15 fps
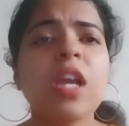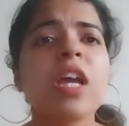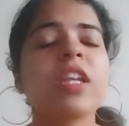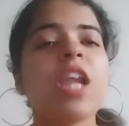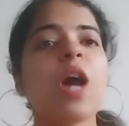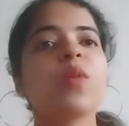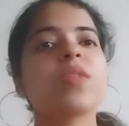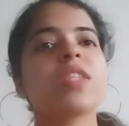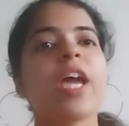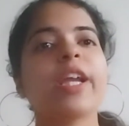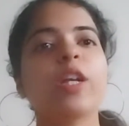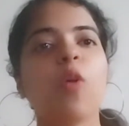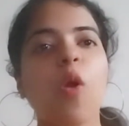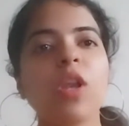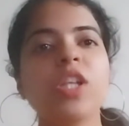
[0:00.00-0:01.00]
Now,
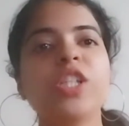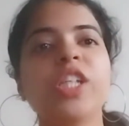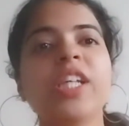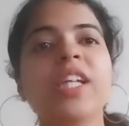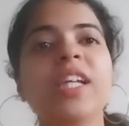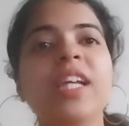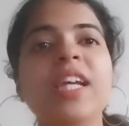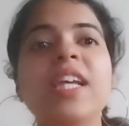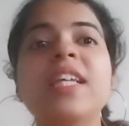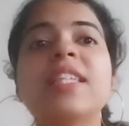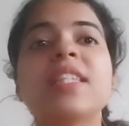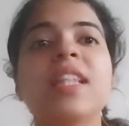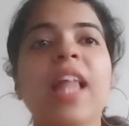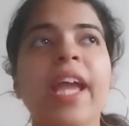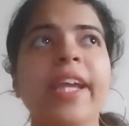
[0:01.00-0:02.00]
psychology is
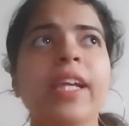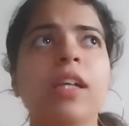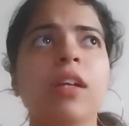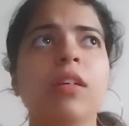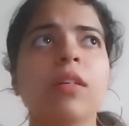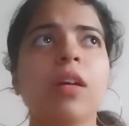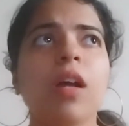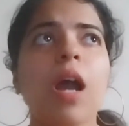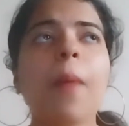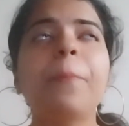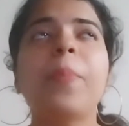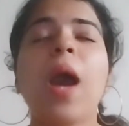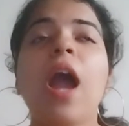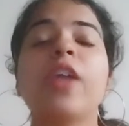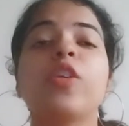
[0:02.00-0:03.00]
like a
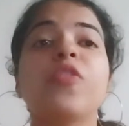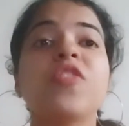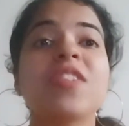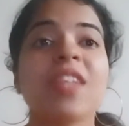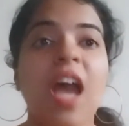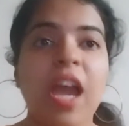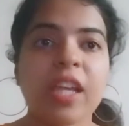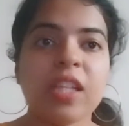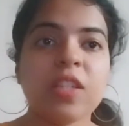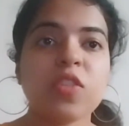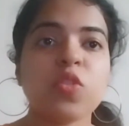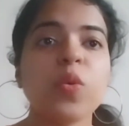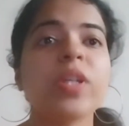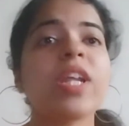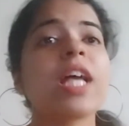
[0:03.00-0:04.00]
part of science, so
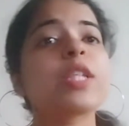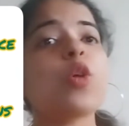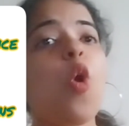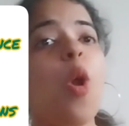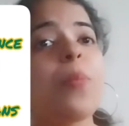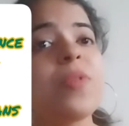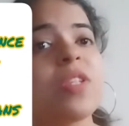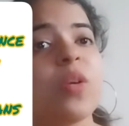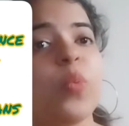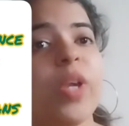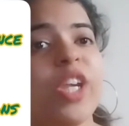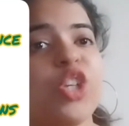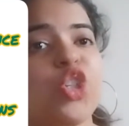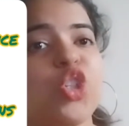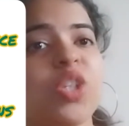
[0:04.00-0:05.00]
it has
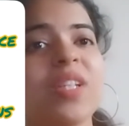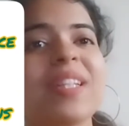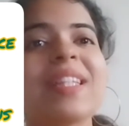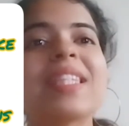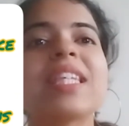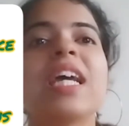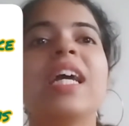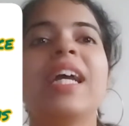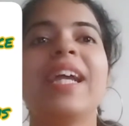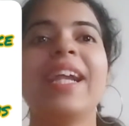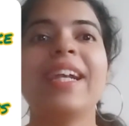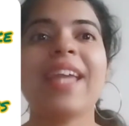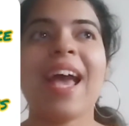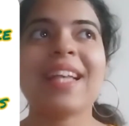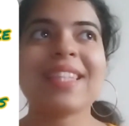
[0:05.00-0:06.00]
observations, it
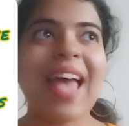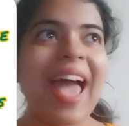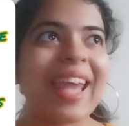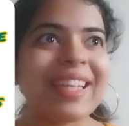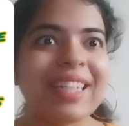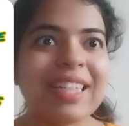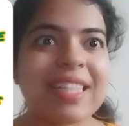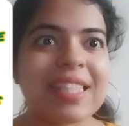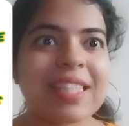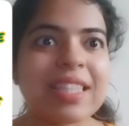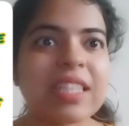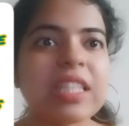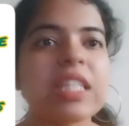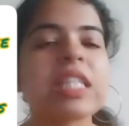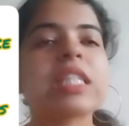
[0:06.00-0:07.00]
has
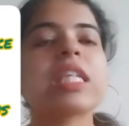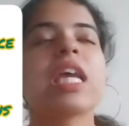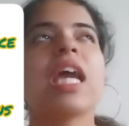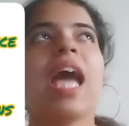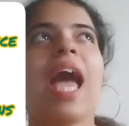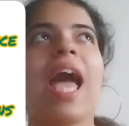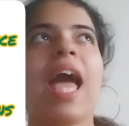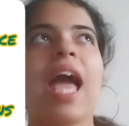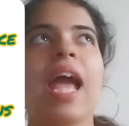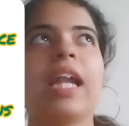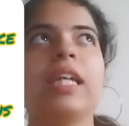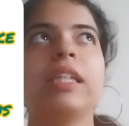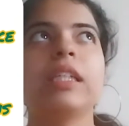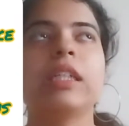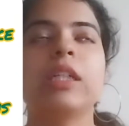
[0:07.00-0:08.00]
analysis,
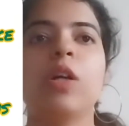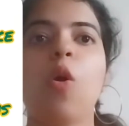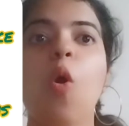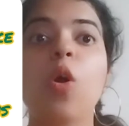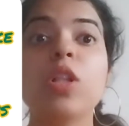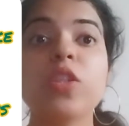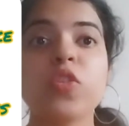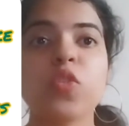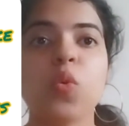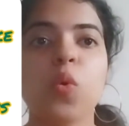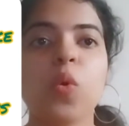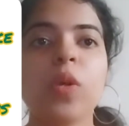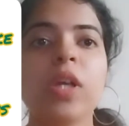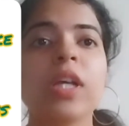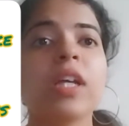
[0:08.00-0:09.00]
and
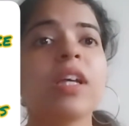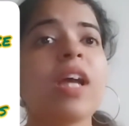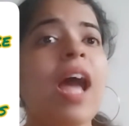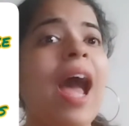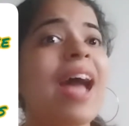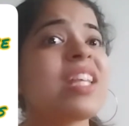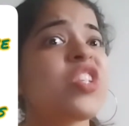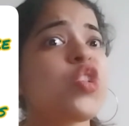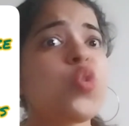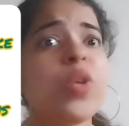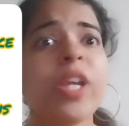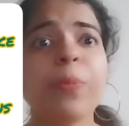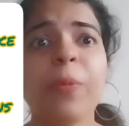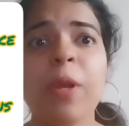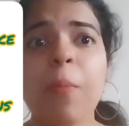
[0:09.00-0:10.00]
also has
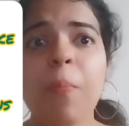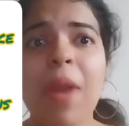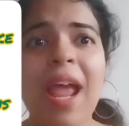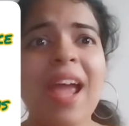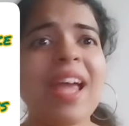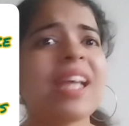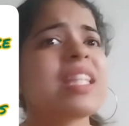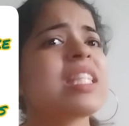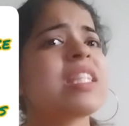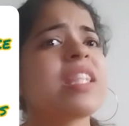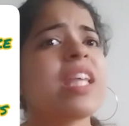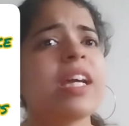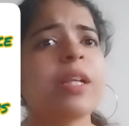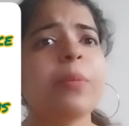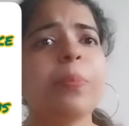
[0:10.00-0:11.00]
treatment plans,
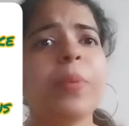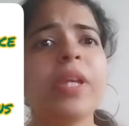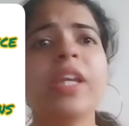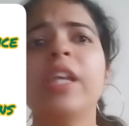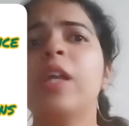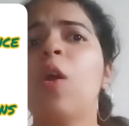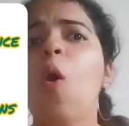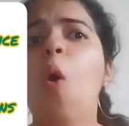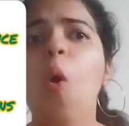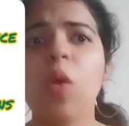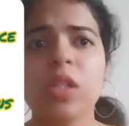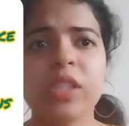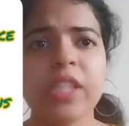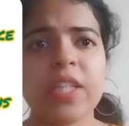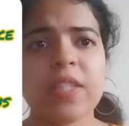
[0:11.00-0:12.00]
therapy, all
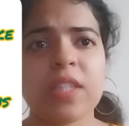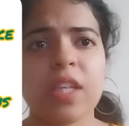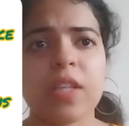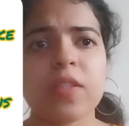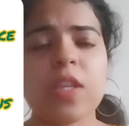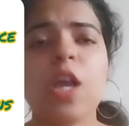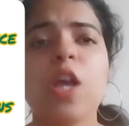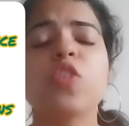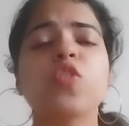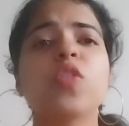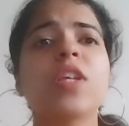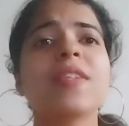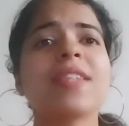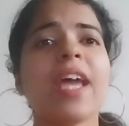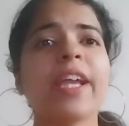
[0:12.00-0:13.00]
these things. So, the
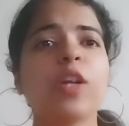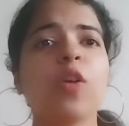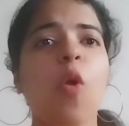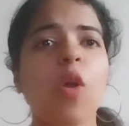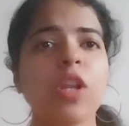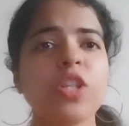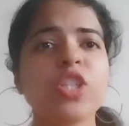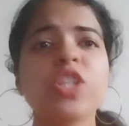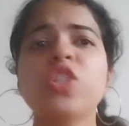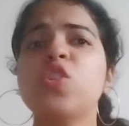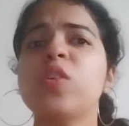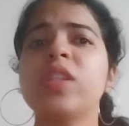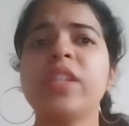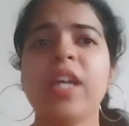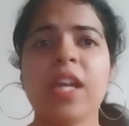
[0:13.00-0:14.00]
psychologist
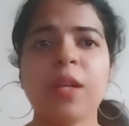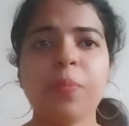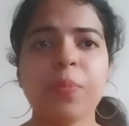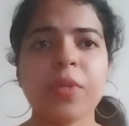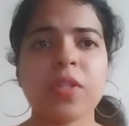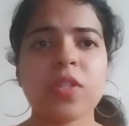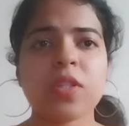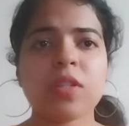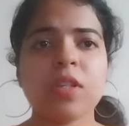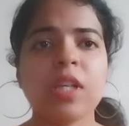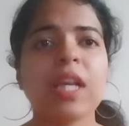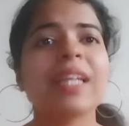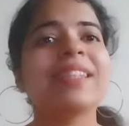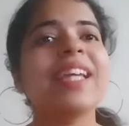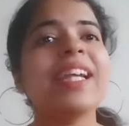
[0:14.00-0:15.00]
or therapist,
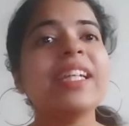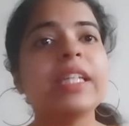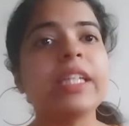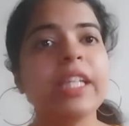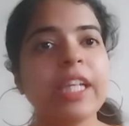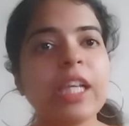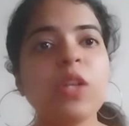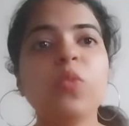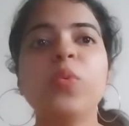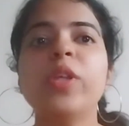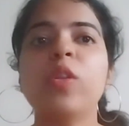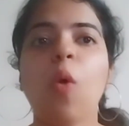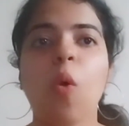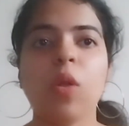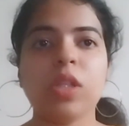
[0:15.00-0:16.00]
they deal with
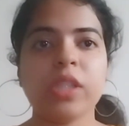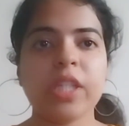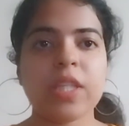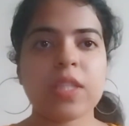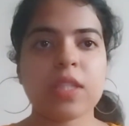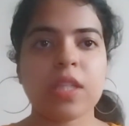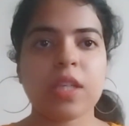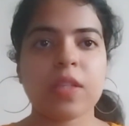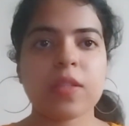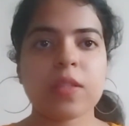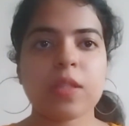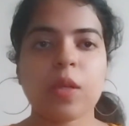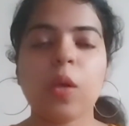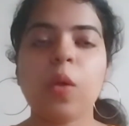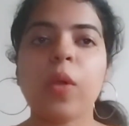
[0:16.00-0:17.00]
all these things.
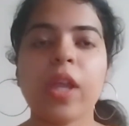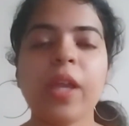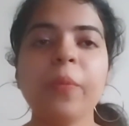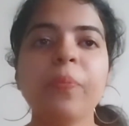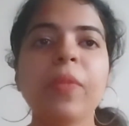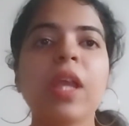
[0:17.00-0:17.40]
Okay.